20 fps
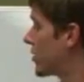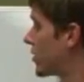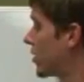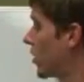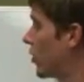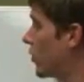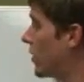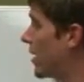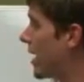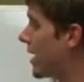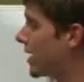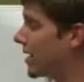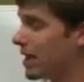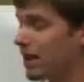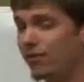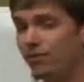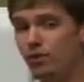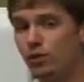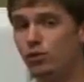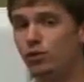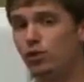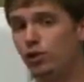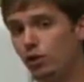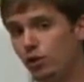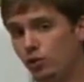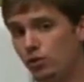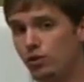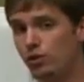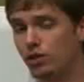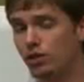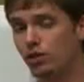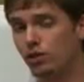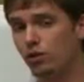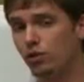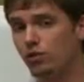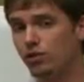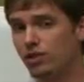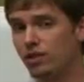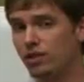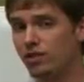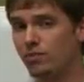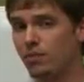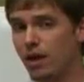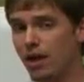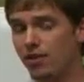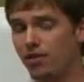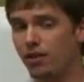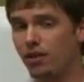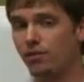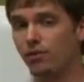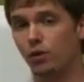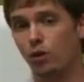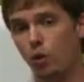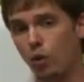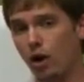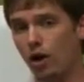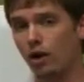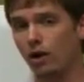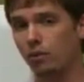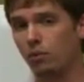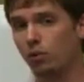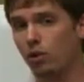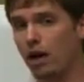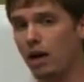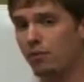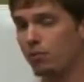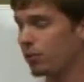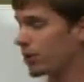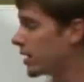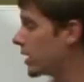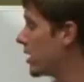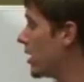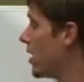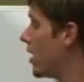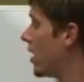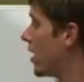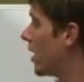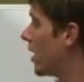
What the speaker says: so that if you choose to use this method of acquiring property,